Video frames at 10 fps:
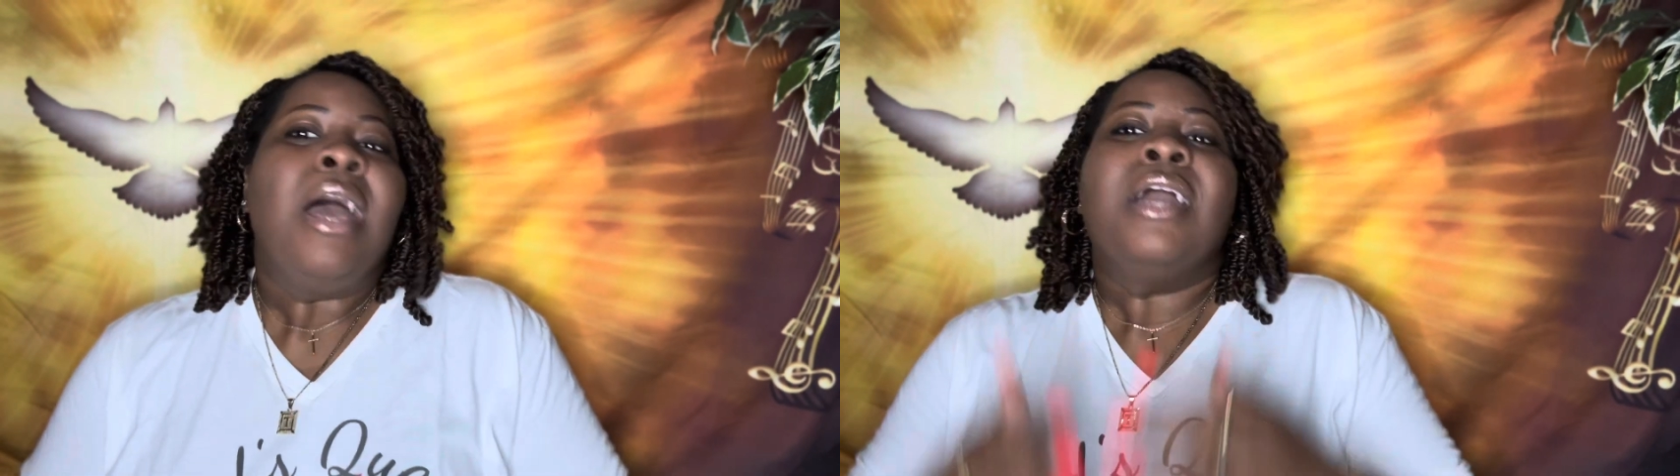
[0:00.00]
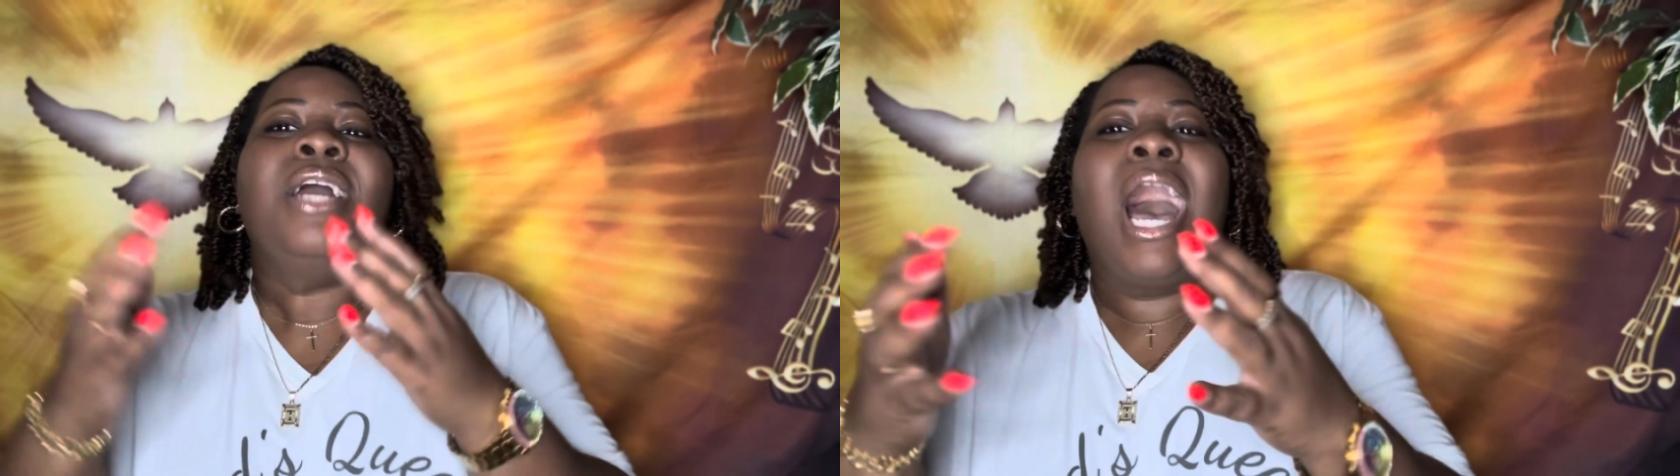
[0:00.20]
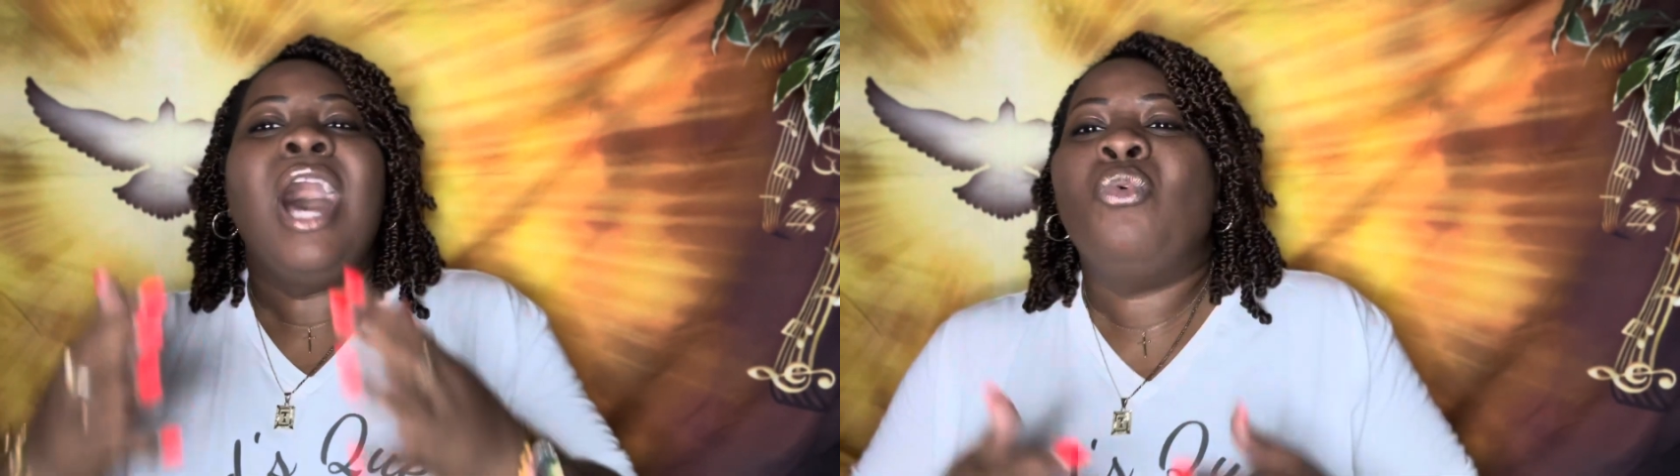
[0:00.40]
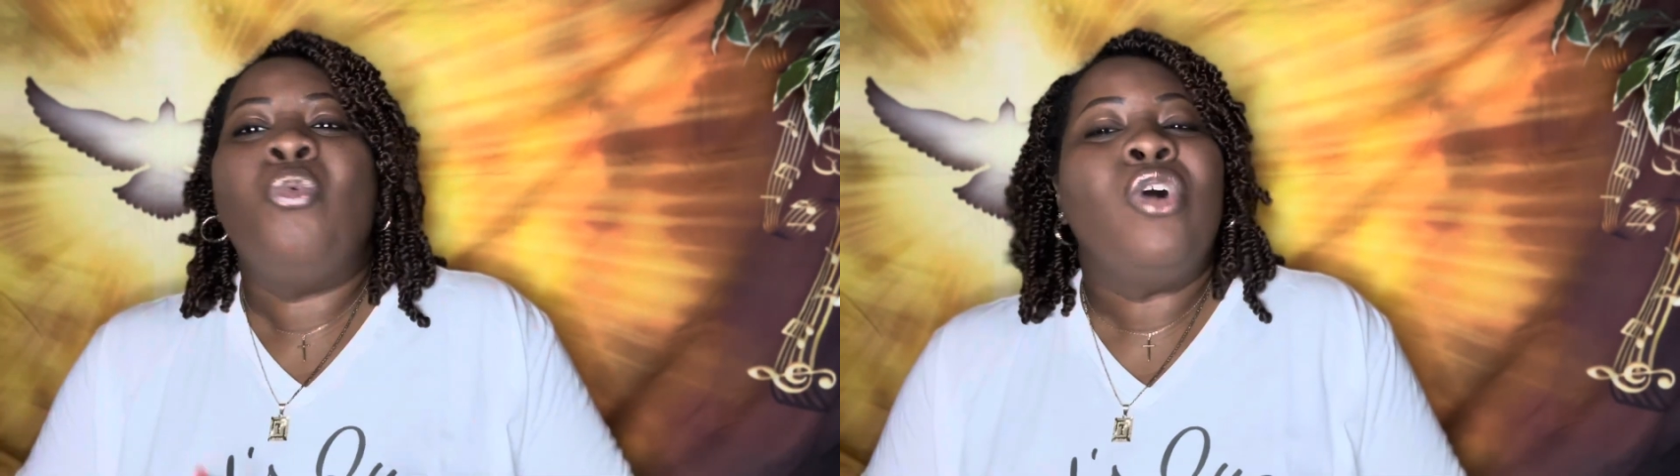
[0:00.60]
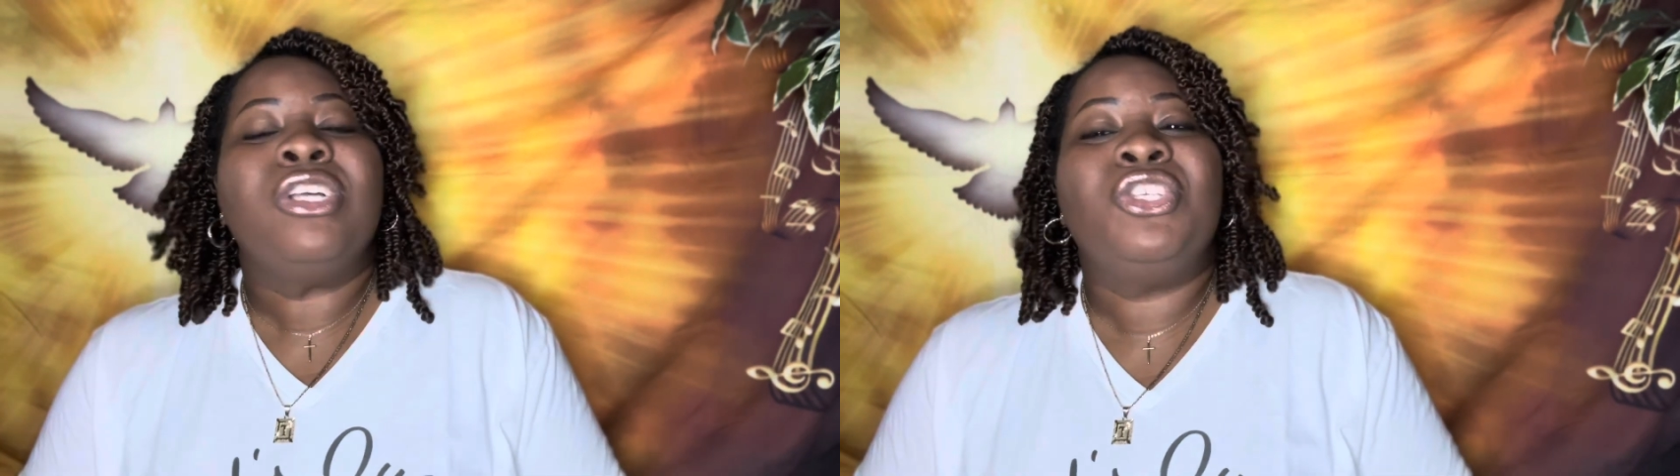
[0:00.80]
God
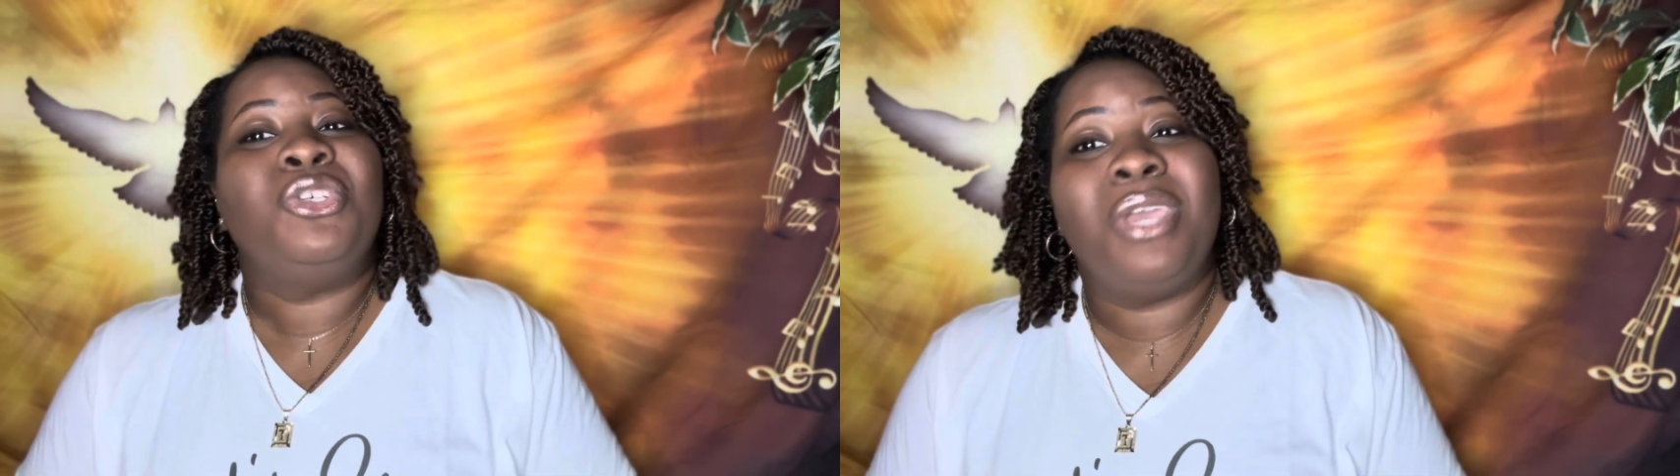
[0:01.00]
wants to